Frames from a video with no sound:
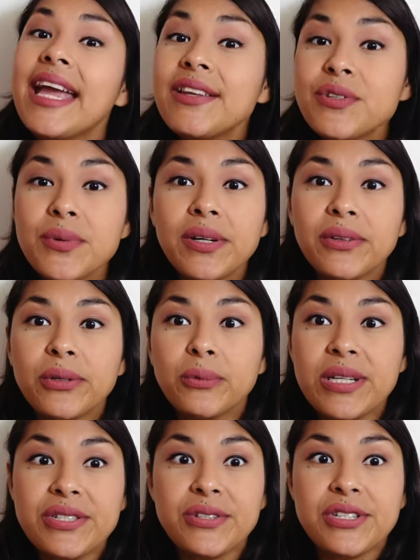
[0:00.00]
and to include
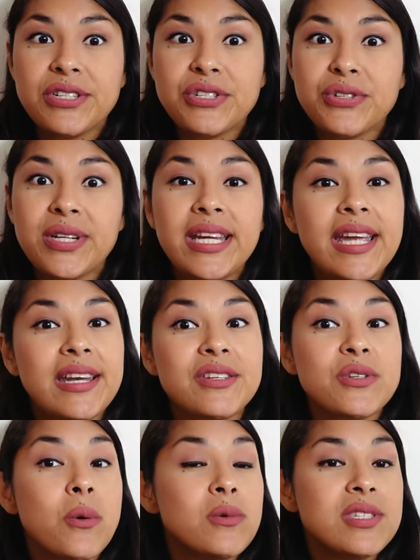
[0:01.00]
research history in
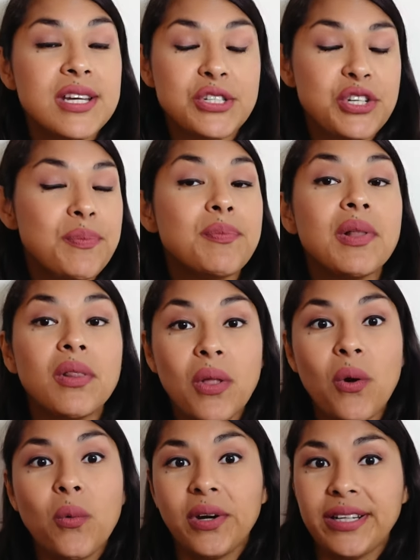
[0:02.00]
its own section
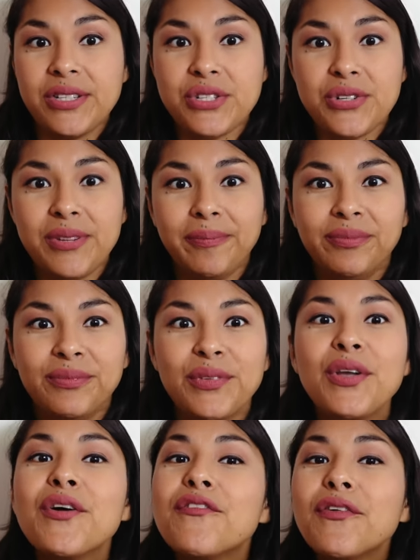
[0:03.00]
below work history.
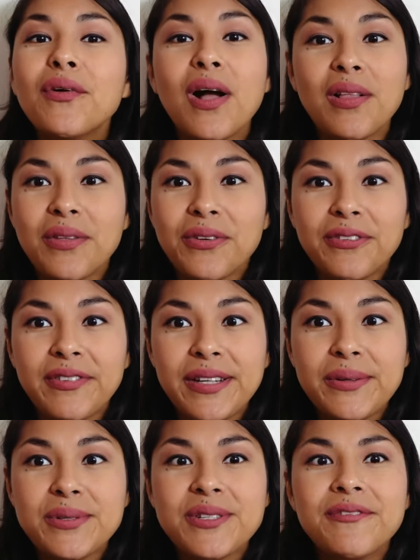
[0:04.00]
For all other
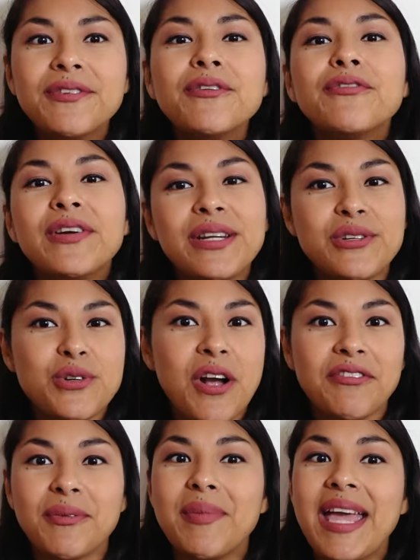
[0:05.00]
fields, feel free to
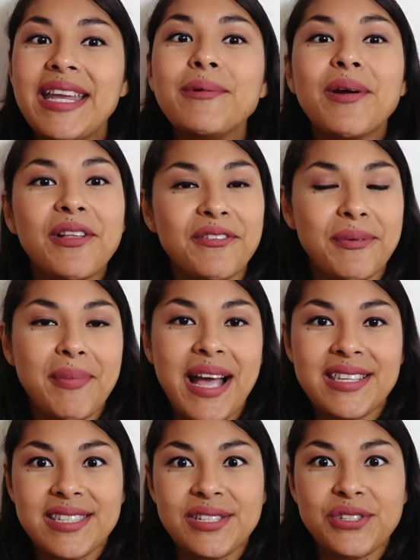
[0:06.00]
draw from any relevant
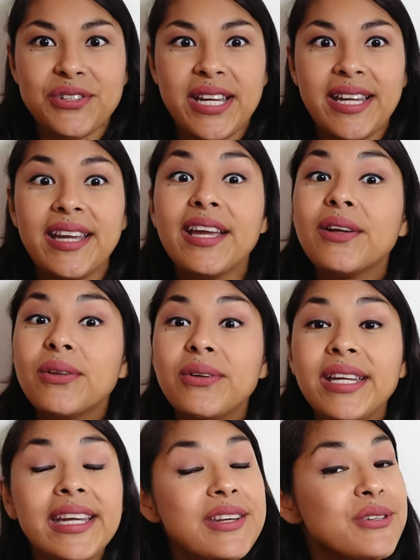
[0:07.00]
past history,
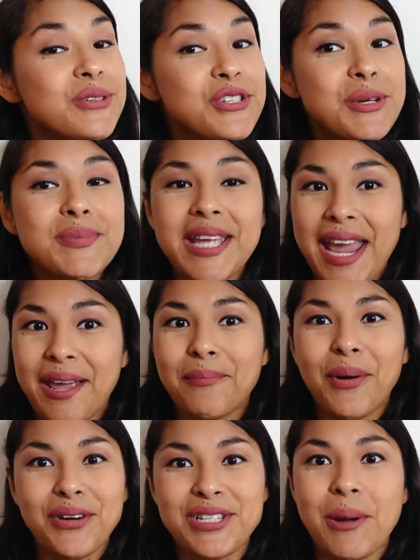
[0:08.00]
including internships
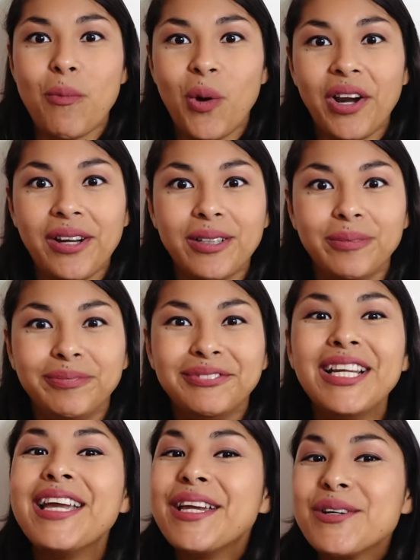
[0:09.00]
and part time work.
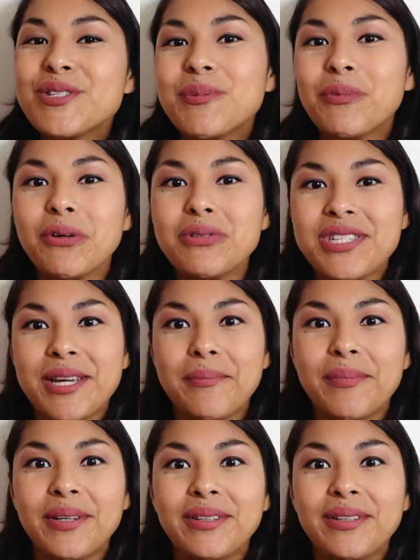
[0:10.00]
Here's a pro tip